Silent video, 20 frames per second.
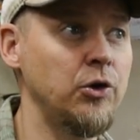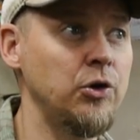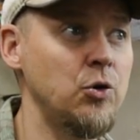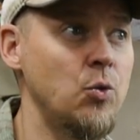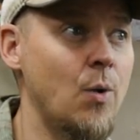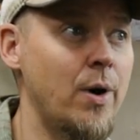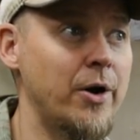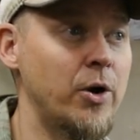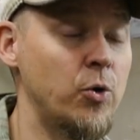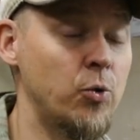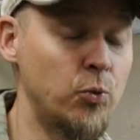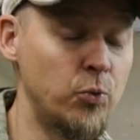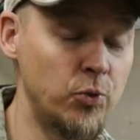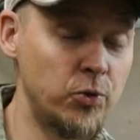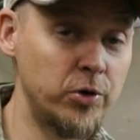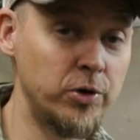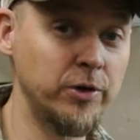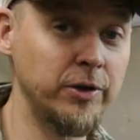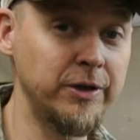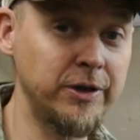you want a
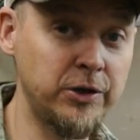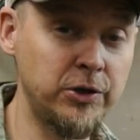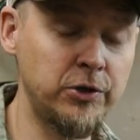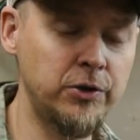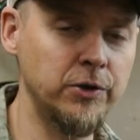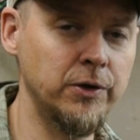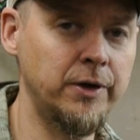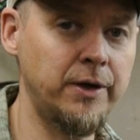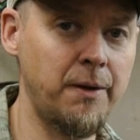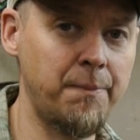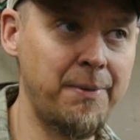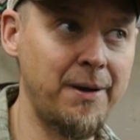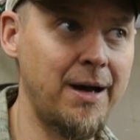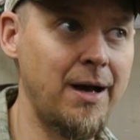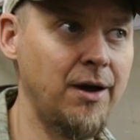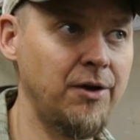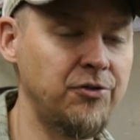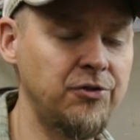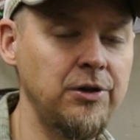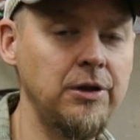really good
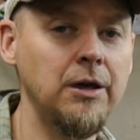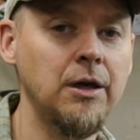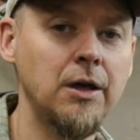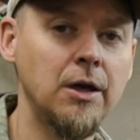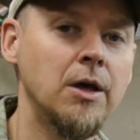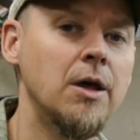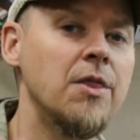epoxy,